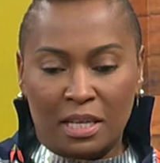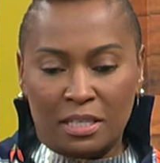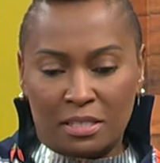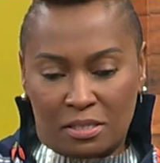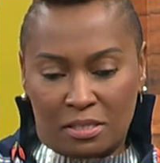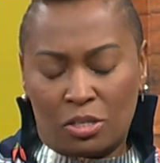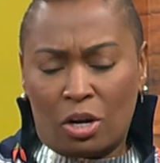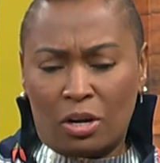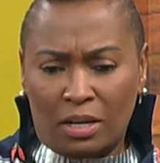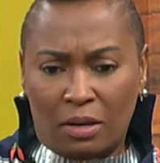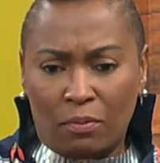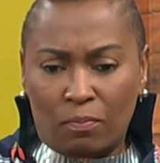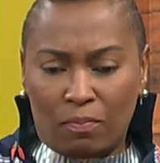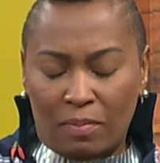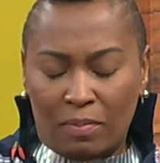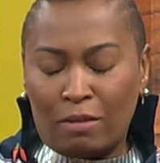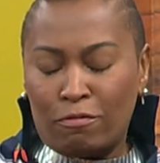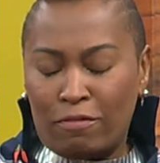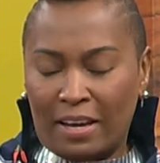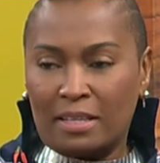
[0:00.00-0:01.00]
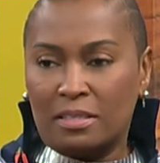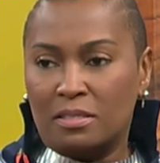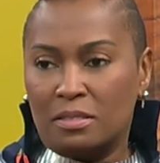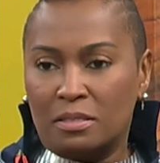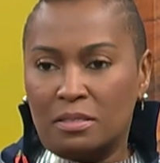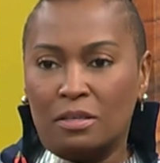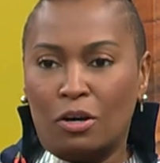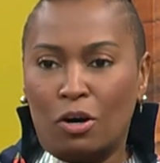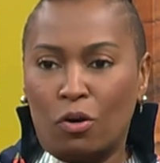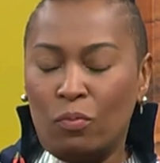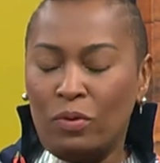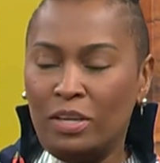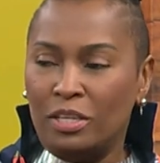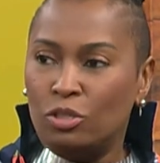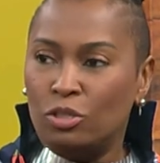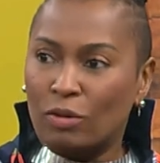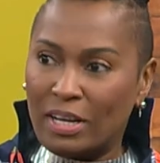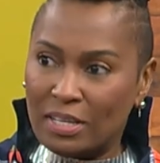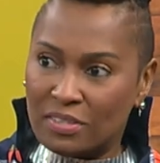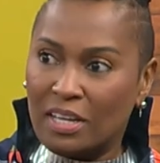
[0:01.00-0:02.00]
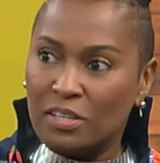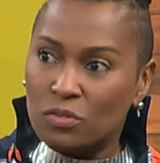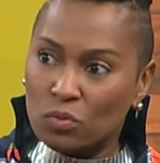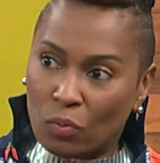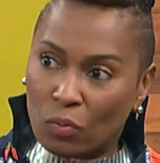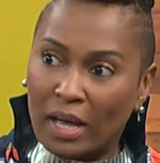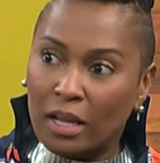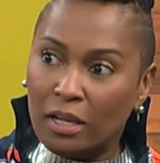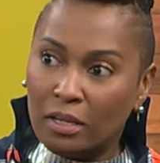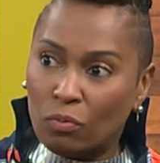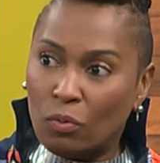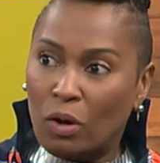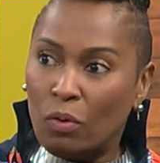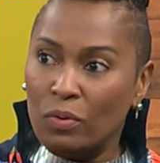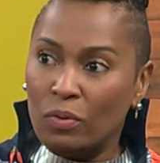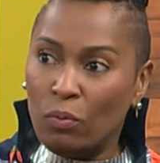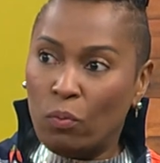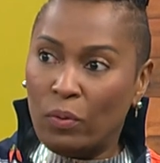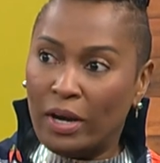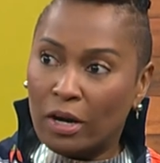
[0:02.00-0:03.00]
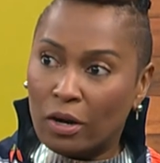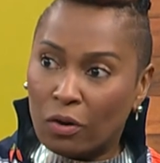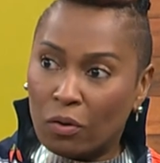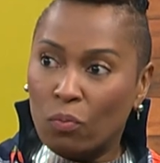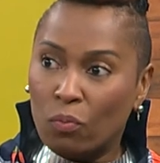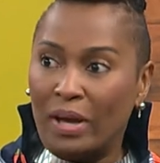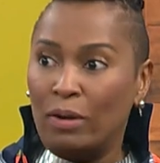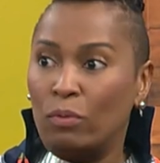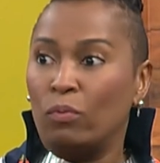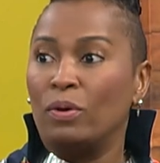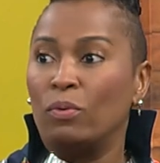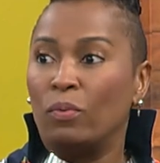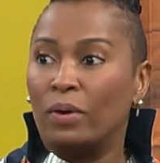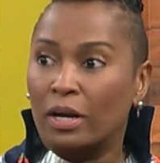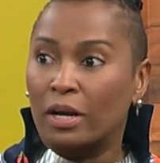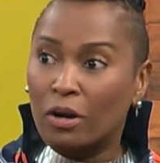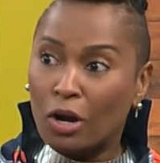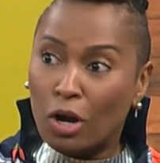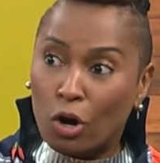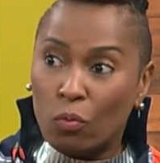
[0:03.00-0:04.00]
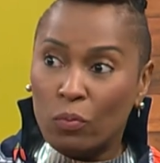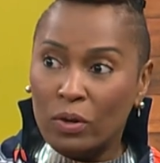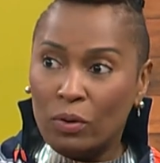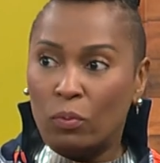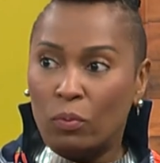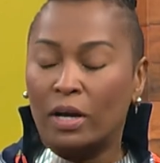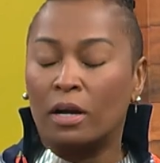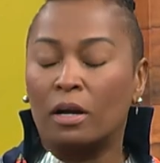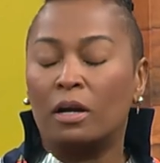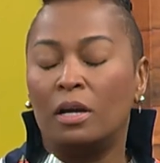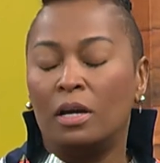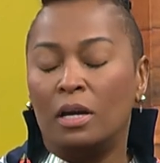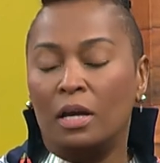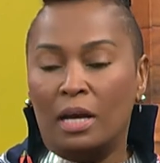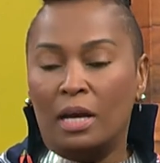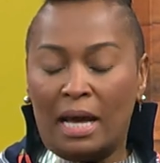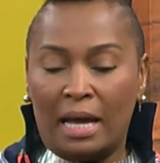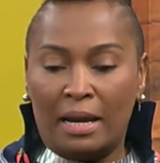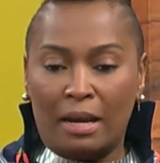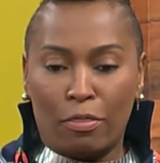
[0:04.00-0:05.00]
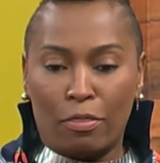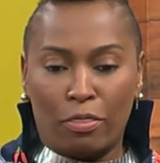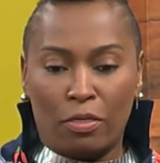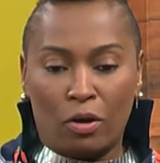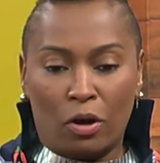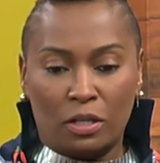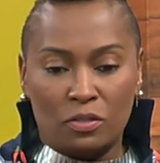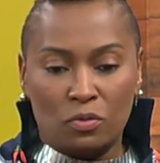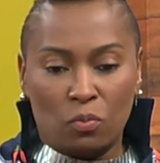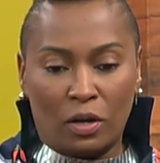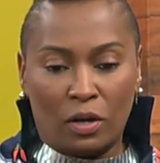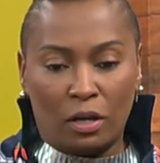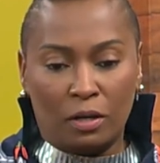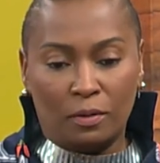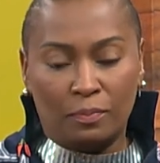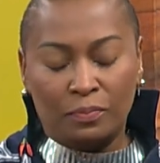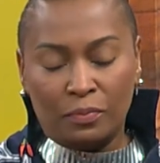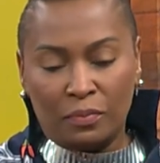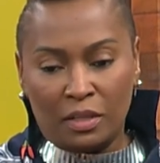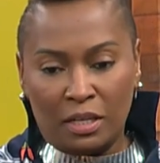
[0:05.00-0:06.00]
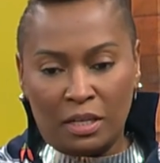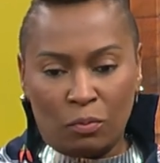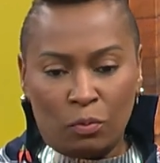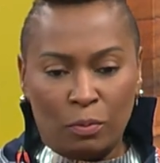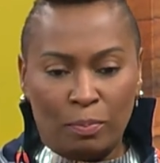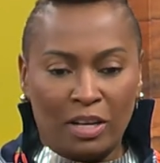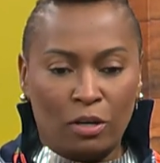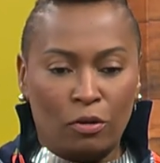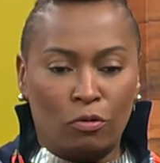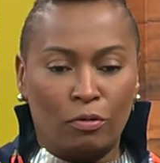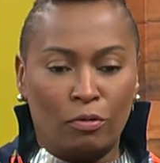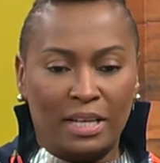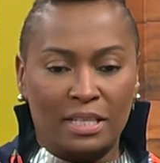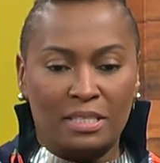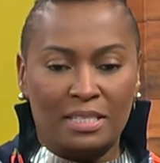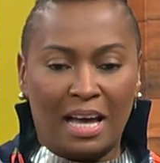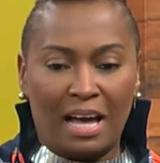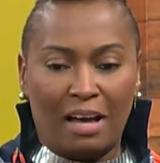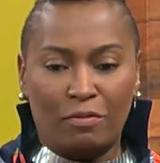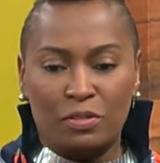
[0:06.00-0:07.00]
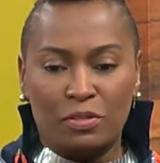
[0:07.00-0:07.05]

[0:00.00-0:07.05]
it certainly affects how we dress as well, what we wear, when we wear, how we wear. And I thought, well, it would be great to have